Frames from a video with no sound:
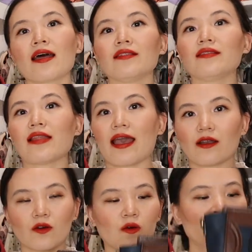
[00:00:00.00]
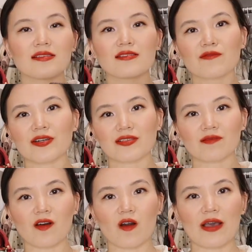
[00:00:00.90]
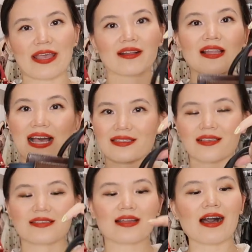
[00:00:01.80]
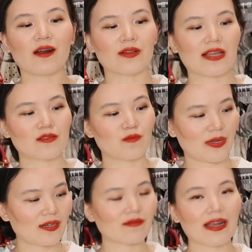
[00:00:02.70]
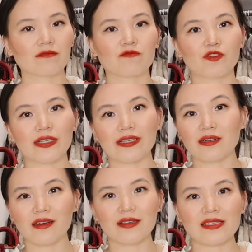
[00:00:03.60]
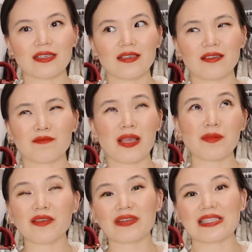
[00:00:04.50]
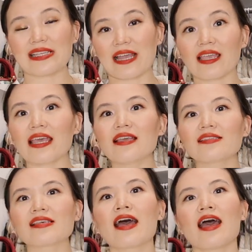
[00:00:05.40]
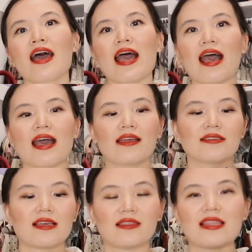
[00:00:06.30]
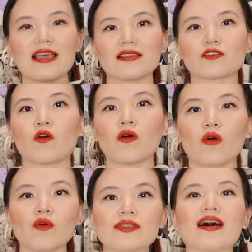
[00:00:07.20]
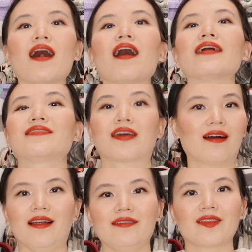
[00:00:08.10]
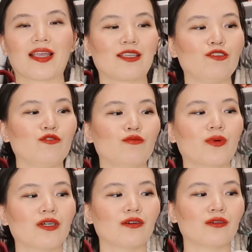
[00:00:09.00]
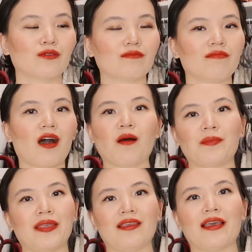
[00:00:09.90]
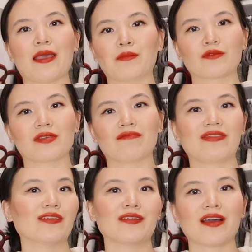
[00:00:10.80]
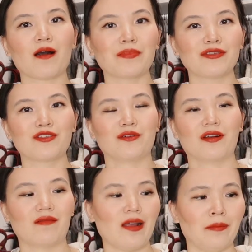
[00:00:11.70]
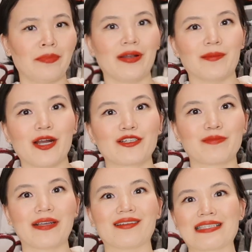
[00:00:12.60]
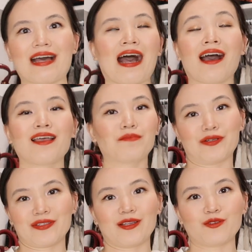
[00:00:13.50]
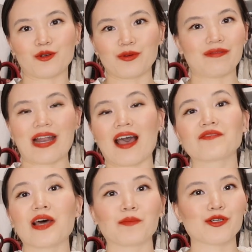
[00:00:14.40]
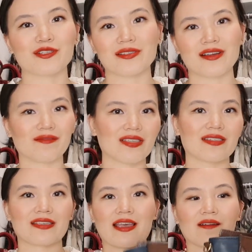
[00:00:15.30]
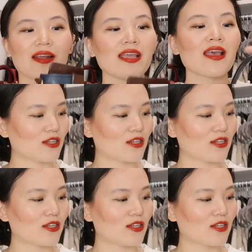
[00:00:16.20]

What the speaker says: Nano. This is first of all a classic style that's been around for years, maybe even decades, and this holds a ton. Like you will not be able to fill it up to the rim pretty much, because I personally don't even have that much stuff to carry.